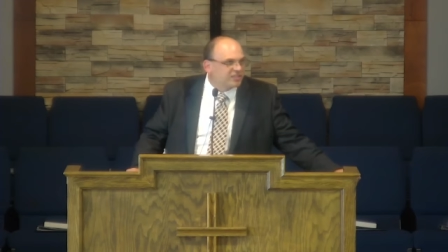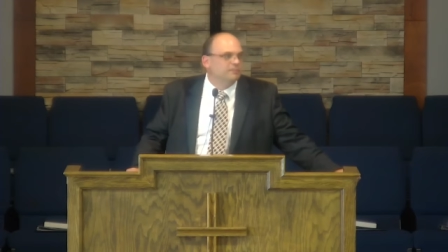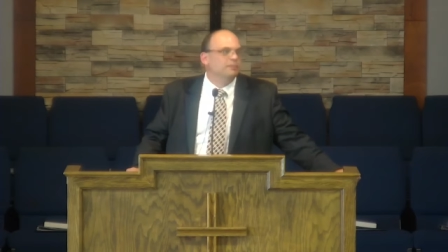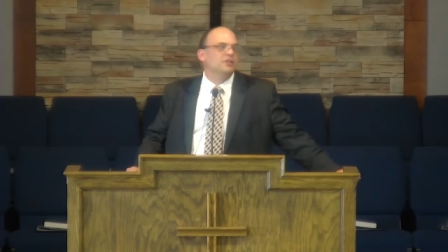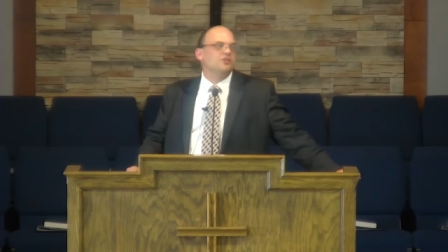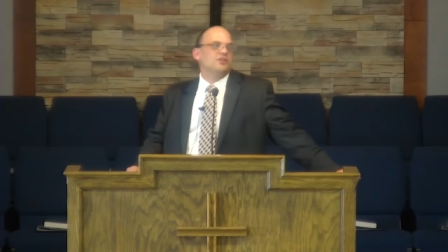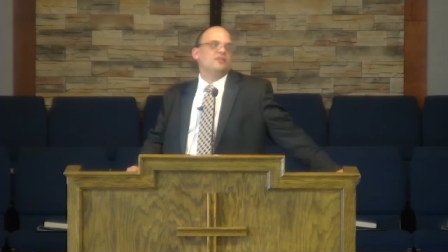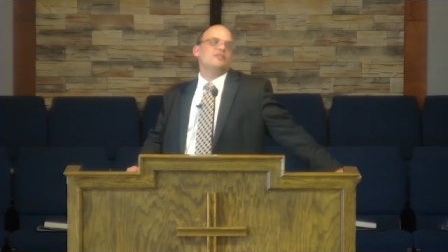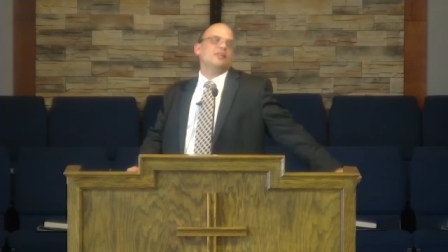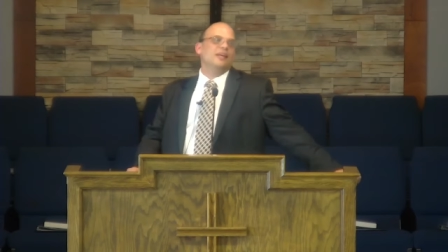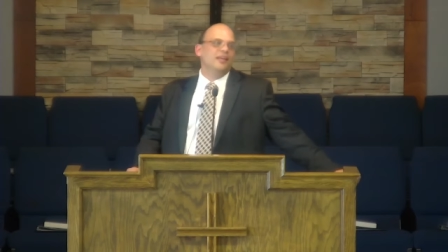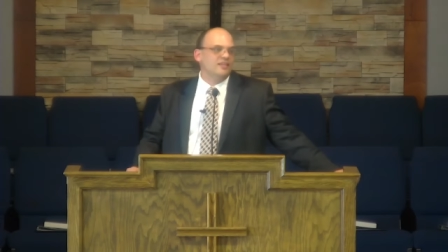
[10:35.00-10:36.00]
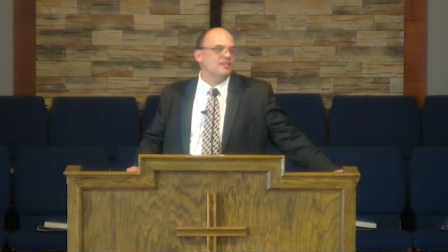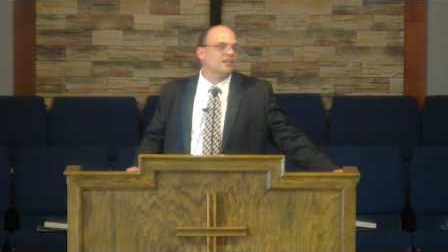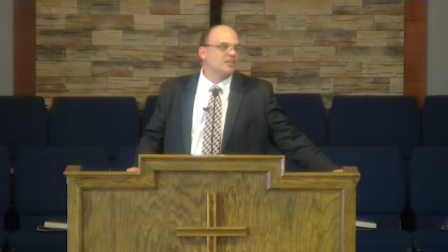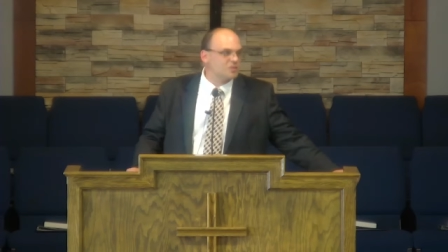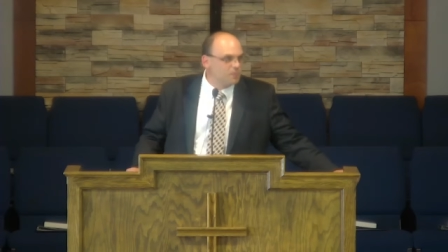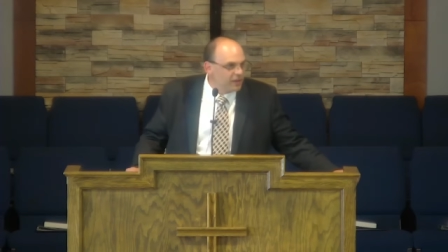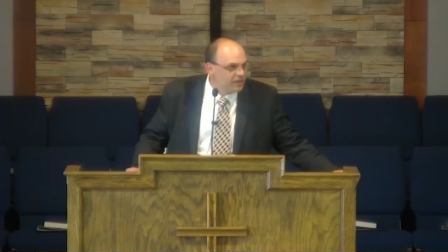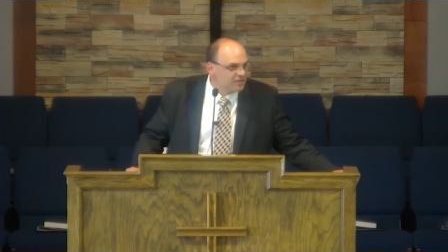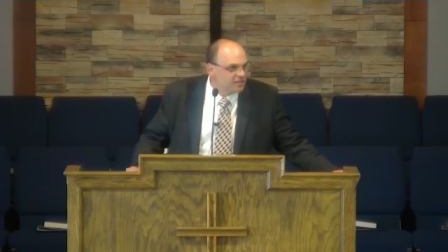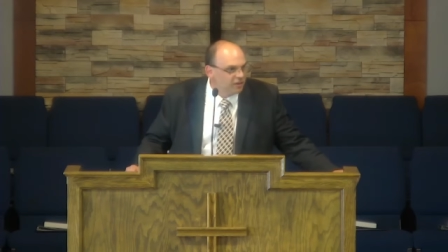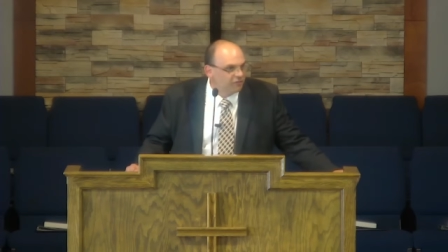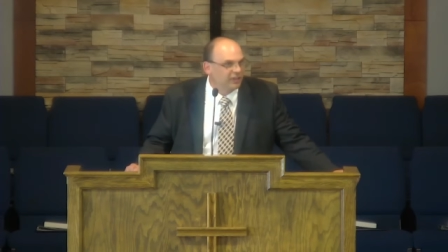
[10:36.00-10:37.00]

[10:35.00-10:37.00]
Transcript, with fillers: Missions is expensive.